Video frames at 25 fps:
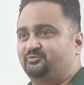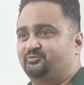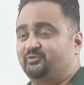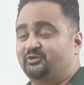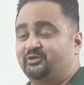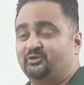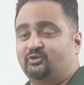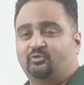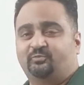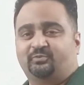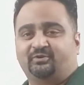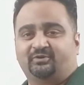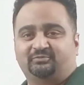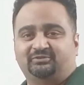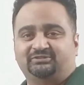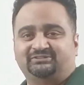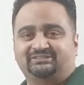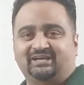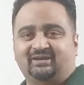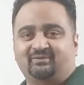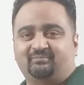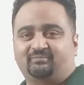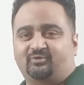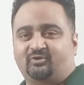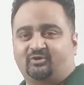When you open up the
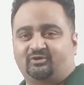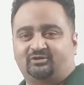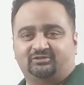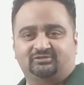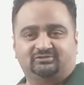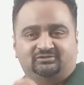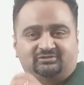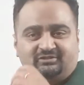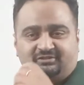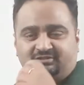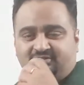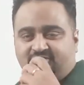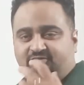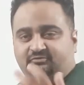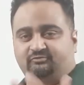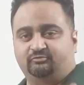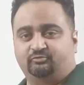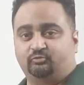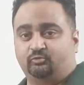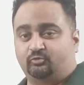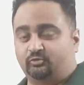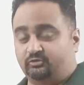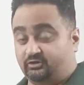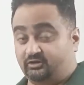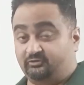jam bottles,
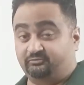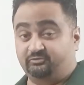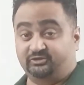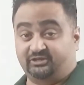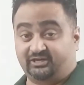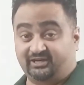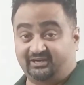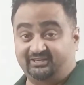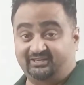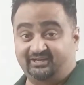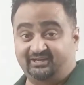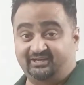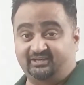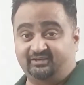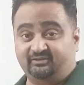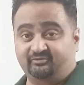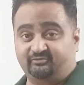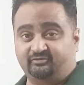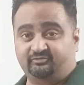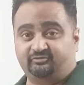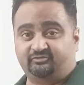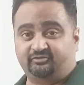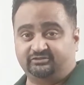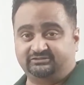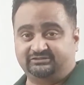have you tried taking a
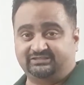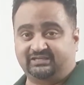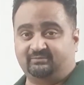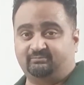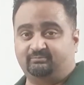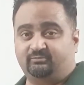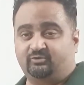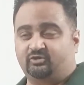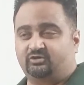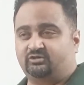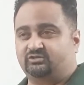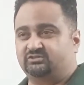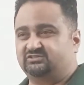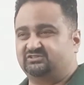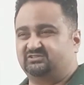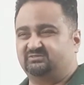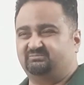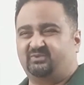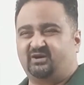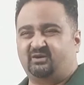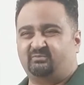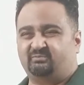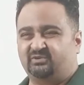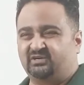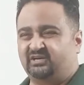whiff of the jam bottles, the
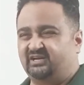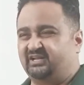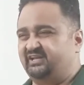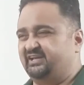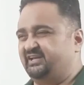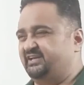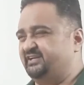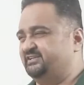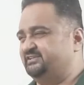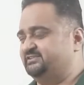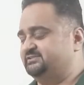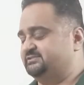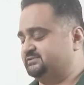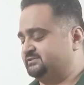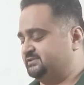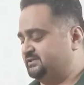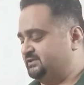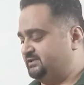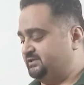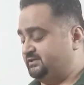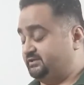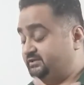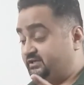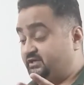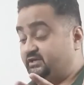marmalades?
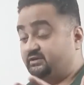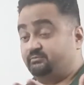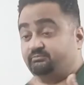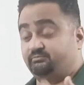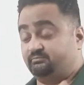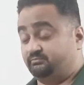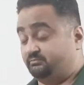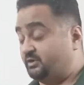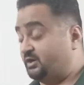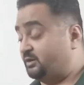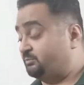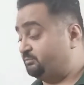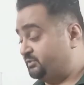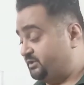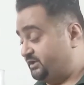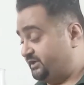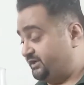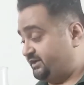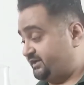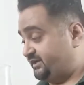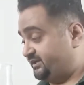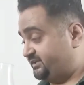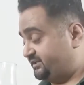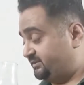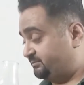Yeah,
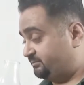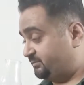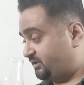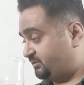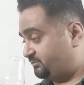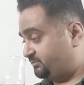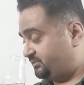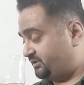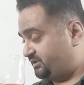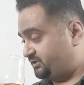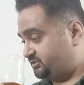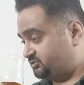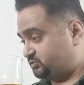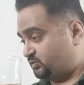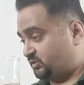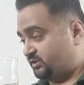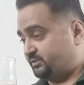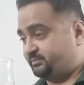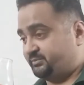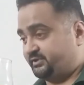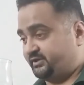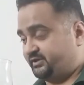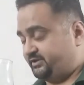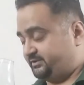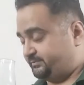marmalade, I think marmalade is what
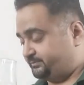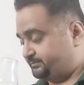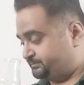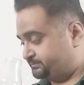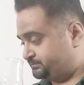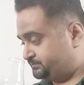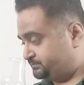I'm getting.